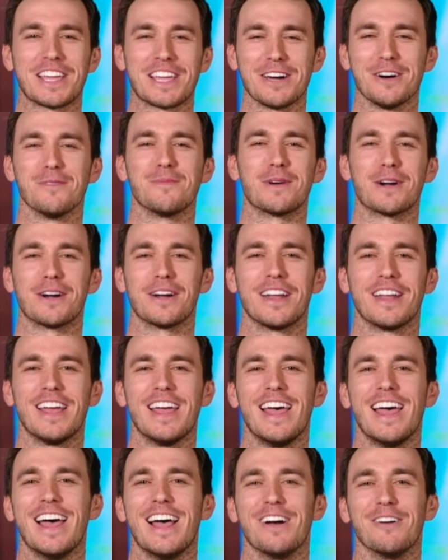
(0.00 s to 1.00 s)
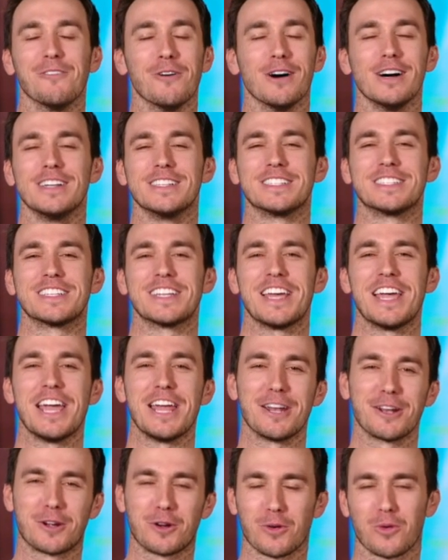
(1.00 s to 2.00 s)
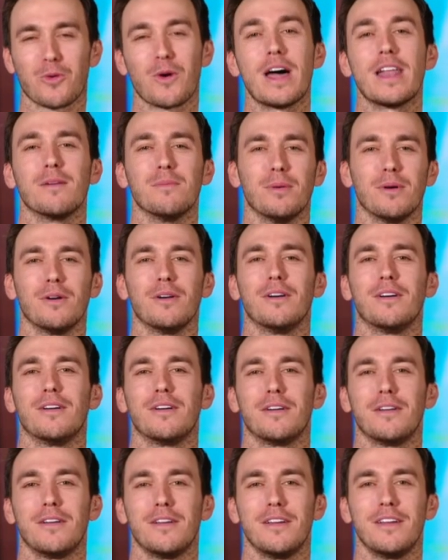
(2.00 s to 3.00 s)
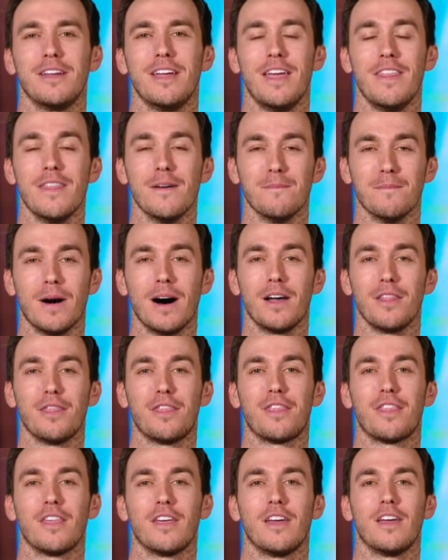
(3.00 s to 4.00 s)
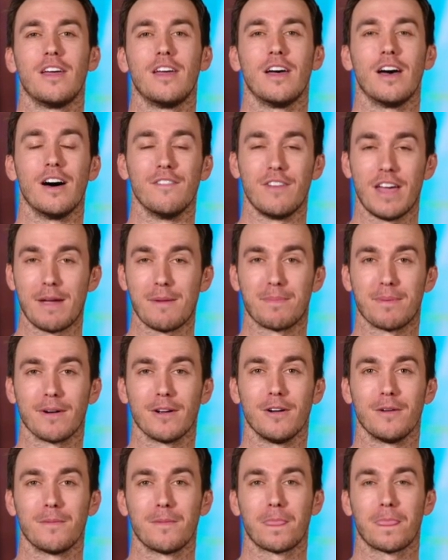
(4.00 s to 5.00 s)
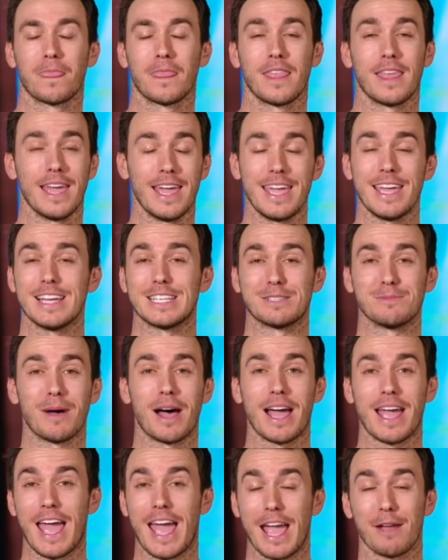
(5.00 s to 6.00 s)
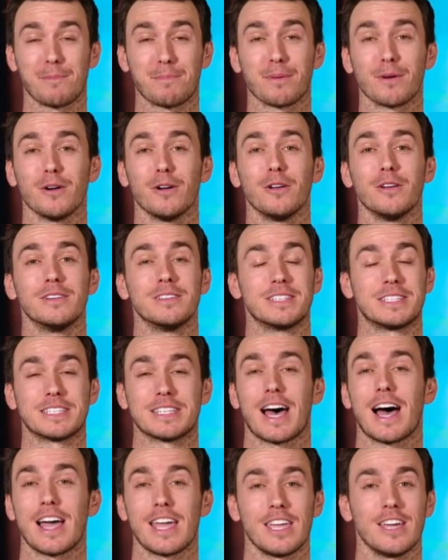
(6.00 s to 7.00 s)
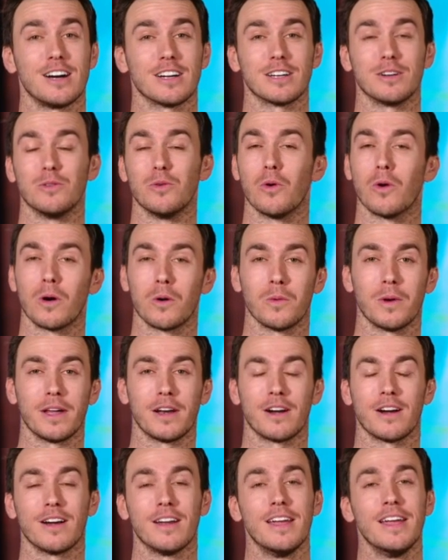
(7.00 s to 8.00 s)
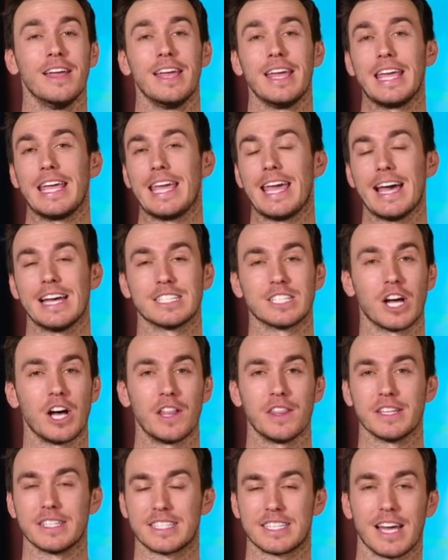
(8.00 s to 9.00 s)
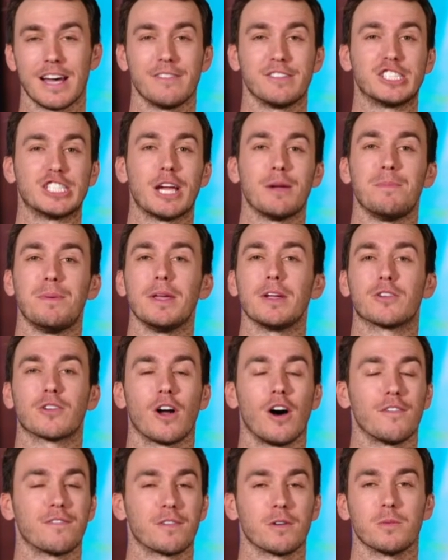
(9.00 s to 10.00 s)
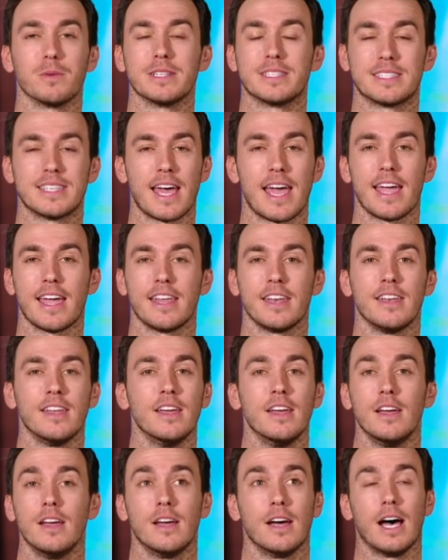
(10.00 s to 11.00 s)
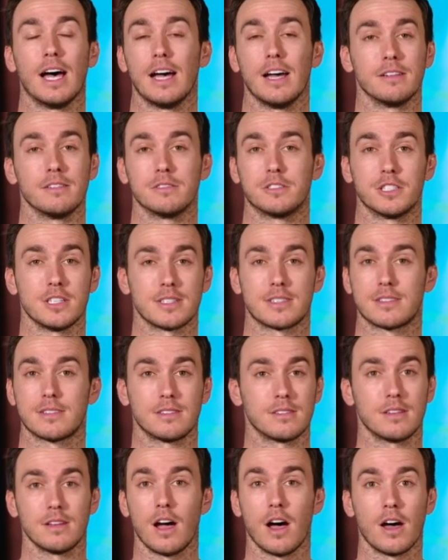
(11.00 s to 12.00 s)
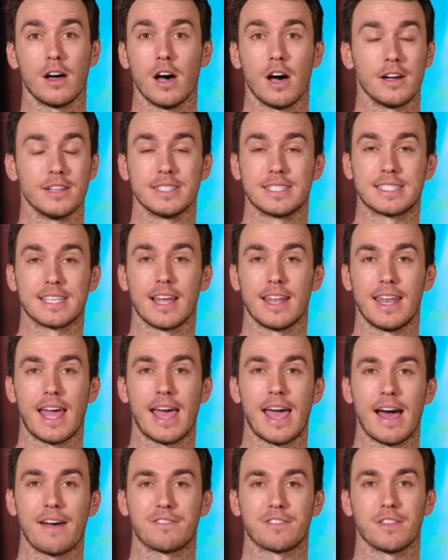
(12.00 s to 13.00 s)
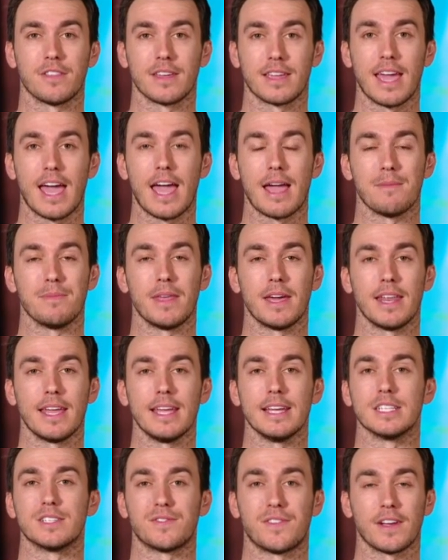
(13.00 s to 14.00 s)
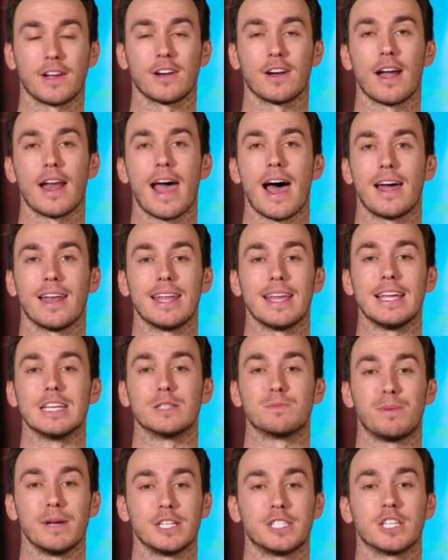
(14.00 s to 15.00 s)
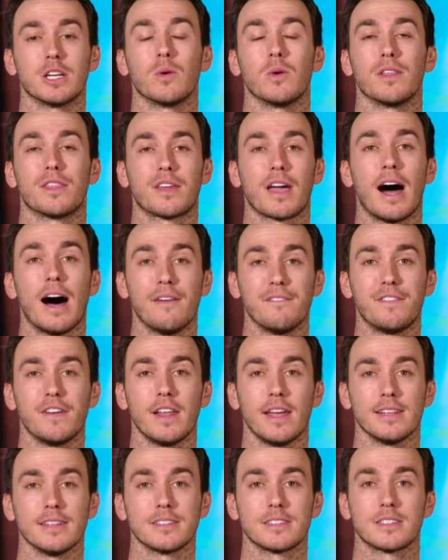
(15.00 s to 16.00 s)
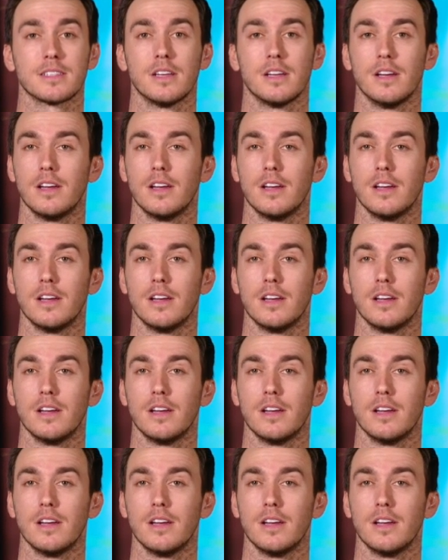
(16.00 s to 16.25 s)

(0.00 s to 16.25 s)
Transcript: Gilbert was incredible in the month of April. He is my April Cy Young Award winner. He has all the stuff J.P. Crawford was saying uh, just on Sunday after the game that he has figured it out and he is pitching with confidence.